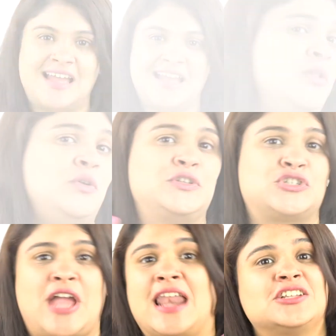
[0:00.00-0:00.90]
Although
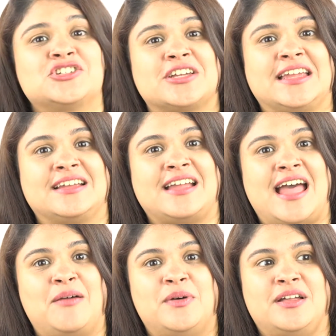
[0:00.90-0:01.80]
it's challenging,
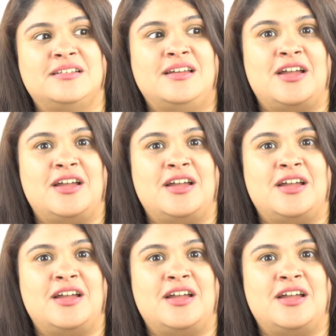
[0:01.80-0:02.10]
but